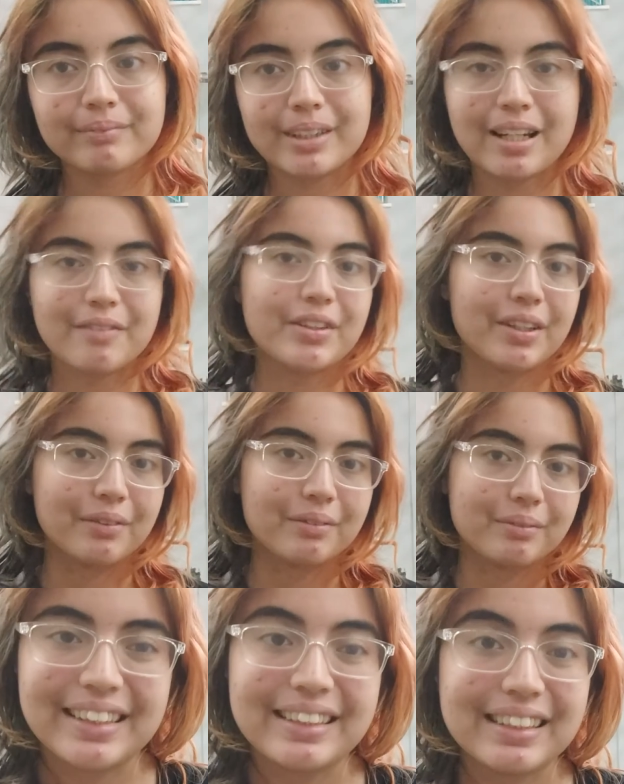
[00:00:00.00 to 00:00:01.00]
You never know.
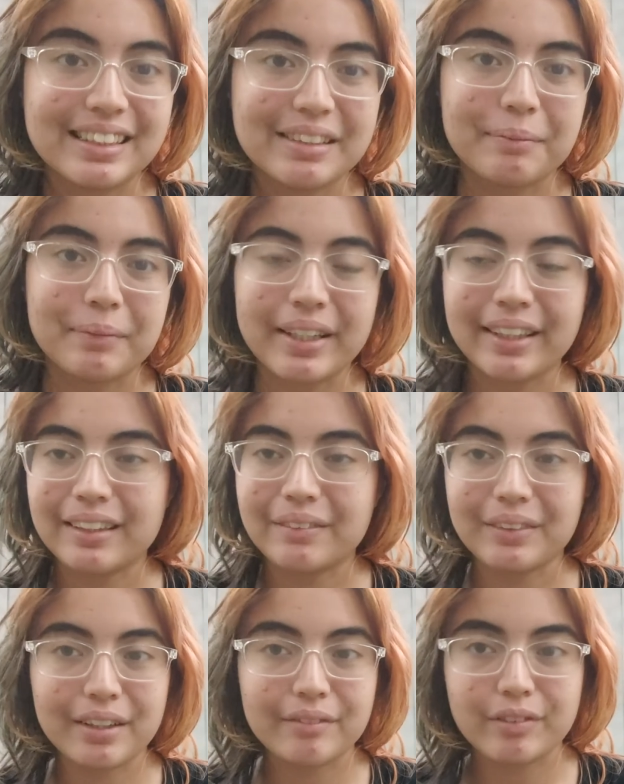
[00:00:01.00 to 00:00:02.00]
This is something that
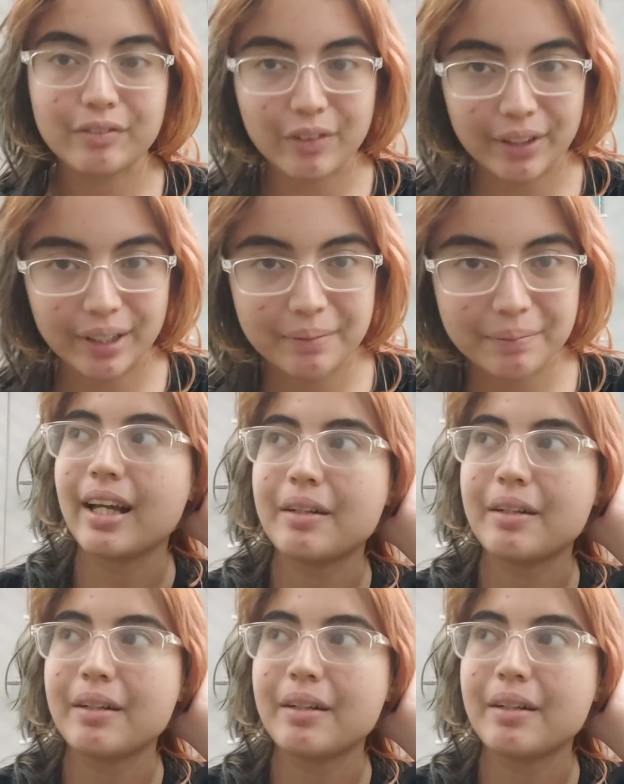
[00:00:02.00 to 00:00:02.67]
I'll never forget.